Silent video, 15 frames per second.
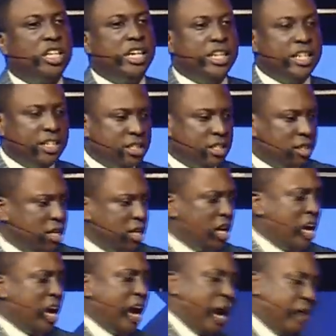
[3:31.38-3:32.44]
is.
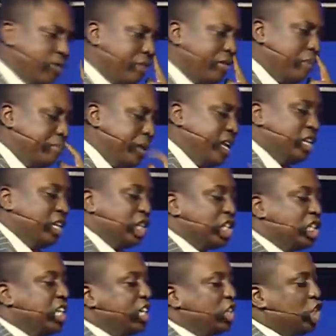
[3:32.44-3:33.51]
Have you ever been in a
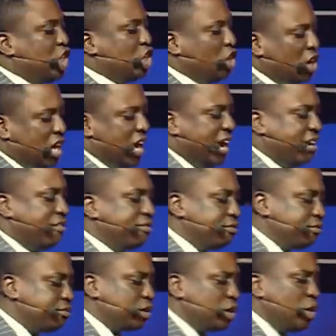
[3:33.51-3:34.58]
state in your life
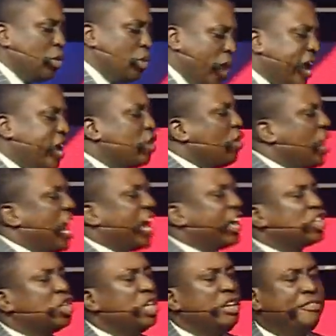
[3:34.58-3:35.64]
where you
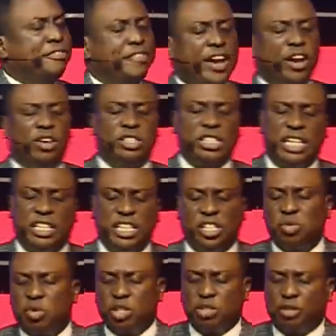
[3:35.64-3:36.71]
actually felt, and this is
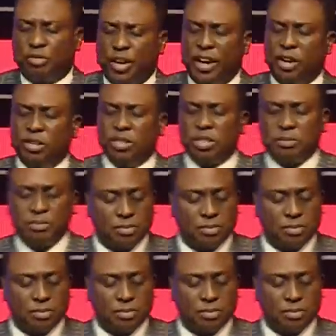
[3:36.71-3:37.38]
what you felt,